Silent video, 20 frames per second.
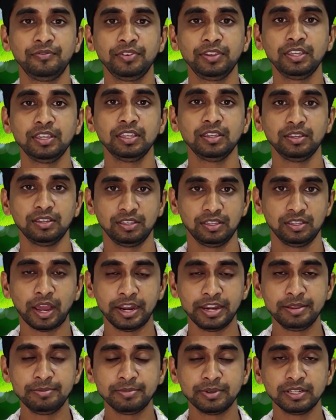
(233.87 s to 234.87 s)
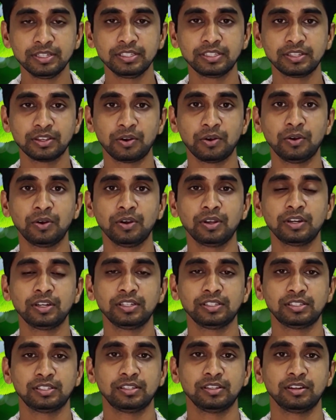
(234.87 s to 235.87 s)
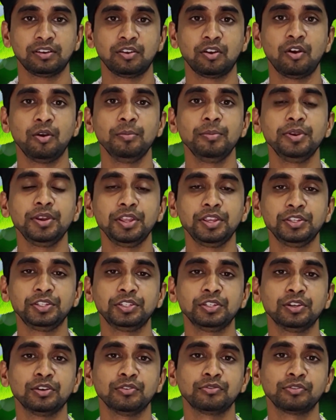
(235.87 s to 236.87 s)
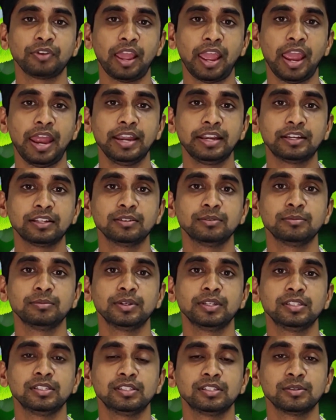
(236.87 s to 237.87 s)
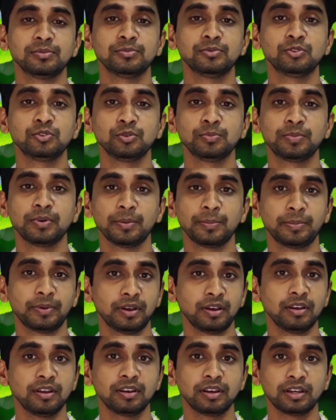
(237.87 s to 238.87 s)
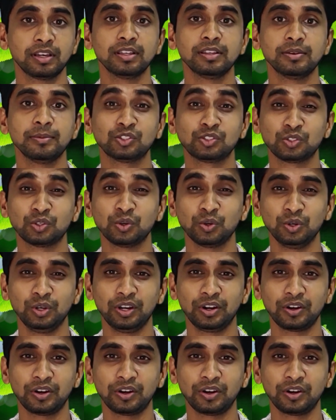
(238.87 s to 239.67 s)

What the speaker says: we animals or it's a combination of atom and some superpower soul,